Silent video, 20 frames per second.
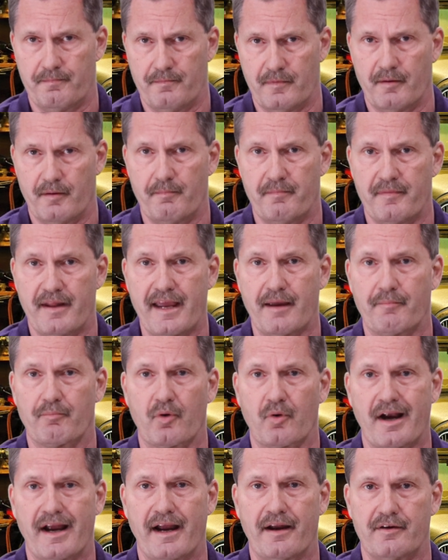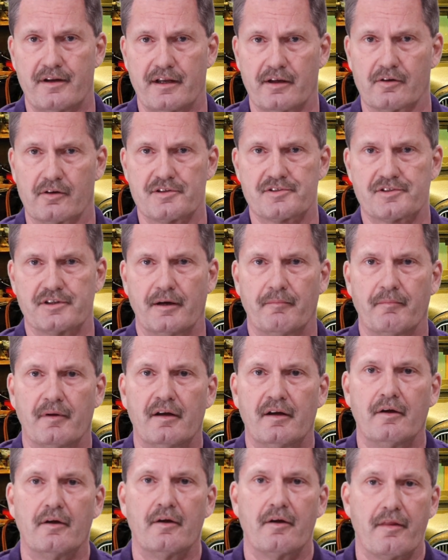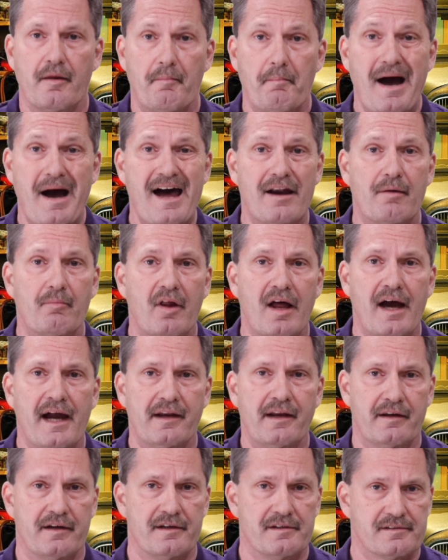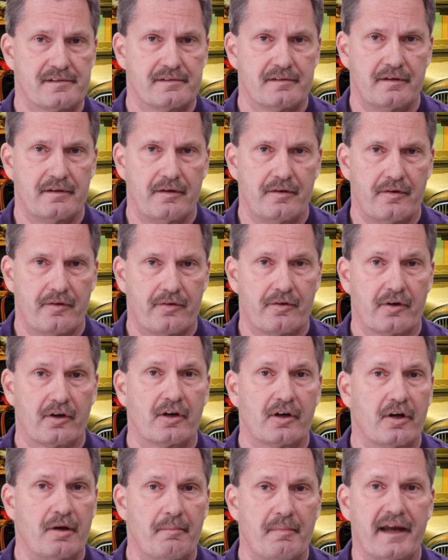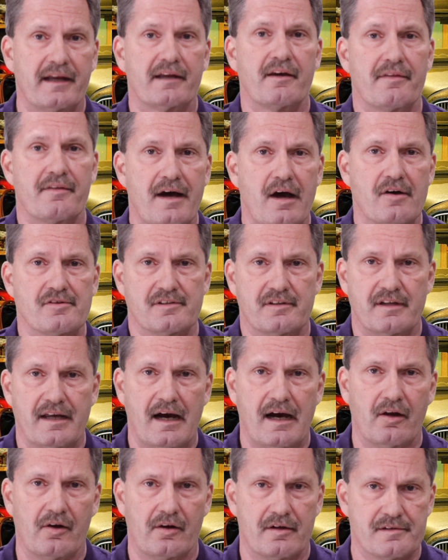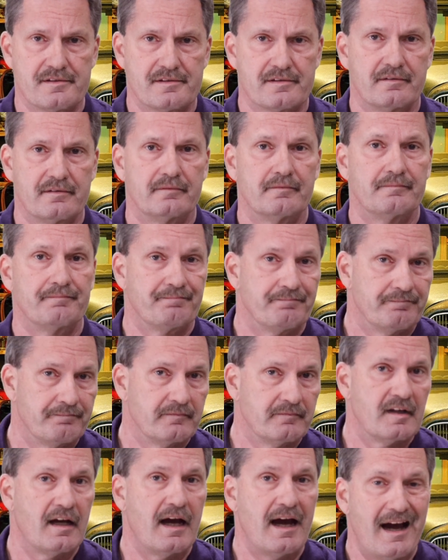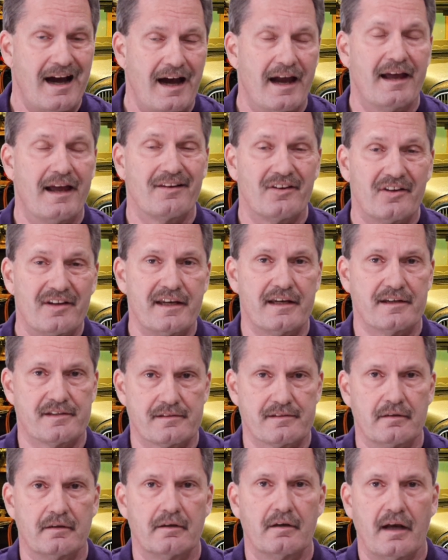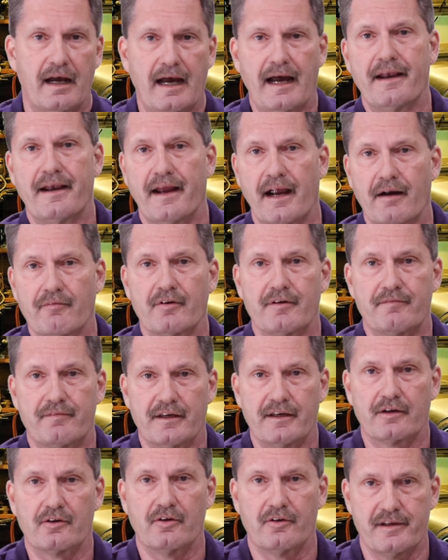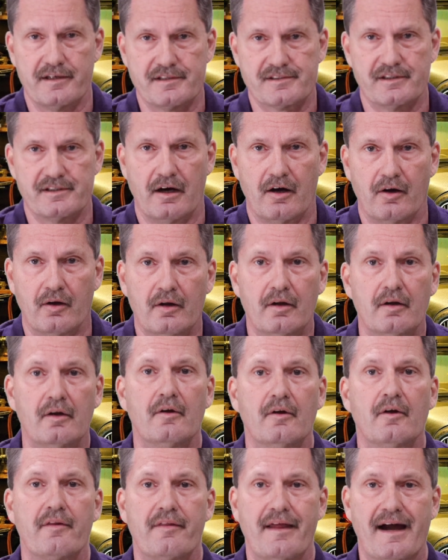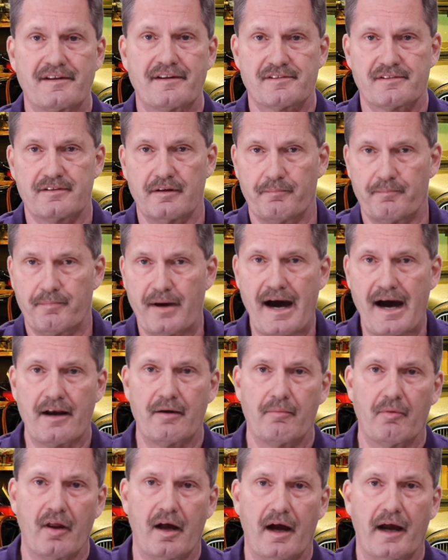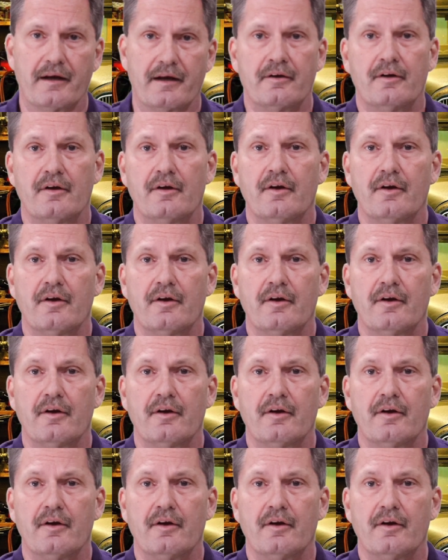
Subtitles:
a name brand dealership, the bottom line is they're going to make $1,000 at least on every vehicle they sell. That's the bottom line.